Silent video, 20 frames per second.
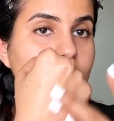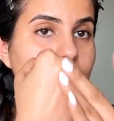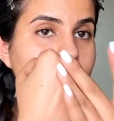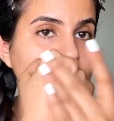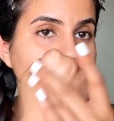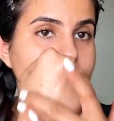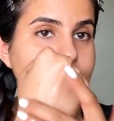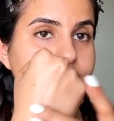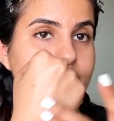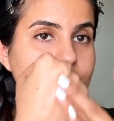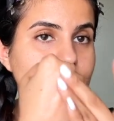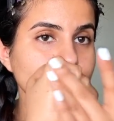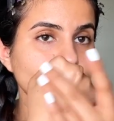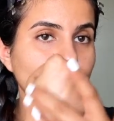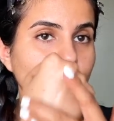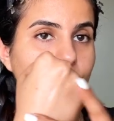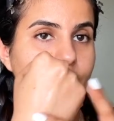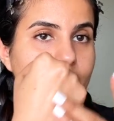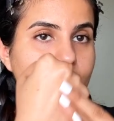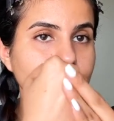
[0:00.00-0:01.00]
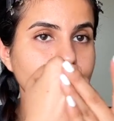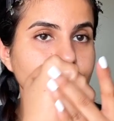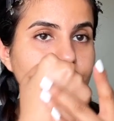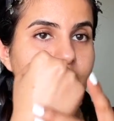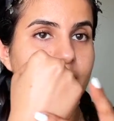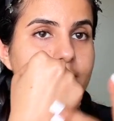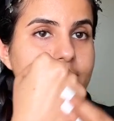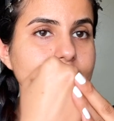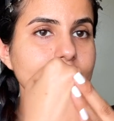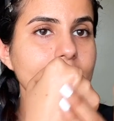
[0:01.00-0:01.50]
This is what it
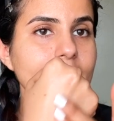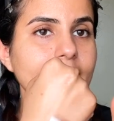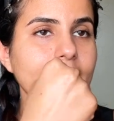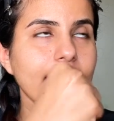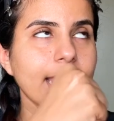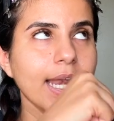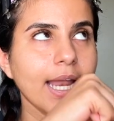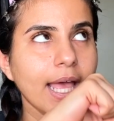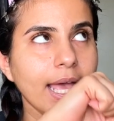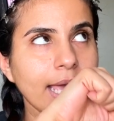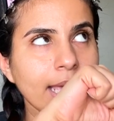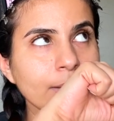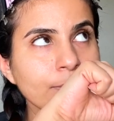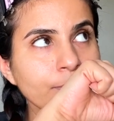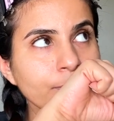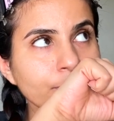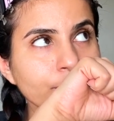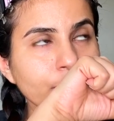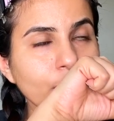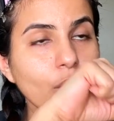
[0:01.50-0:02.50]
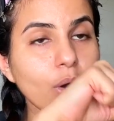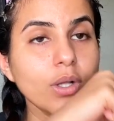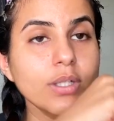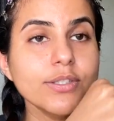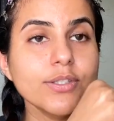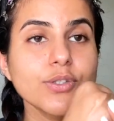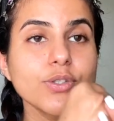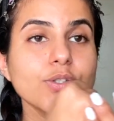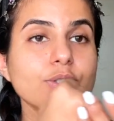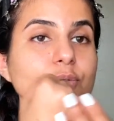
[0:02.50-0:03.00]
feels like, and I
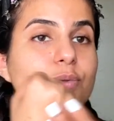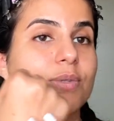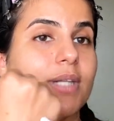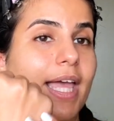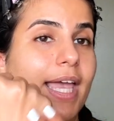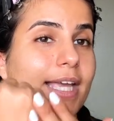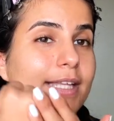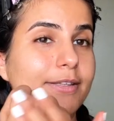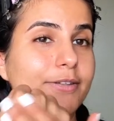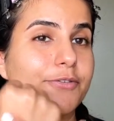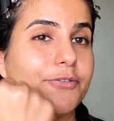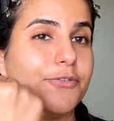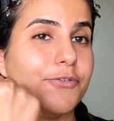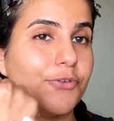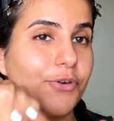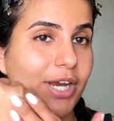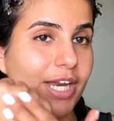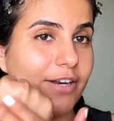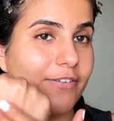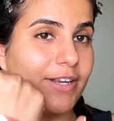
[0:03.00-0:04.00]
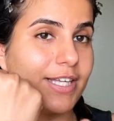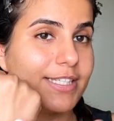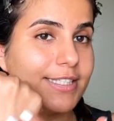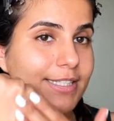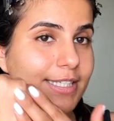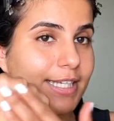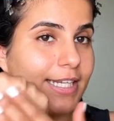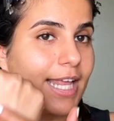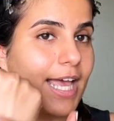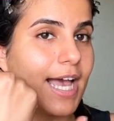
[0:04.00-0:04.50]
also do like the
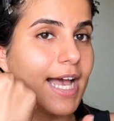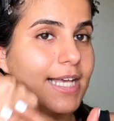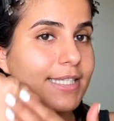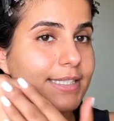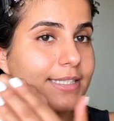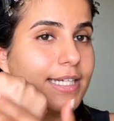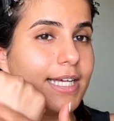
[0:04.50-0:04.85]
fragrance it has.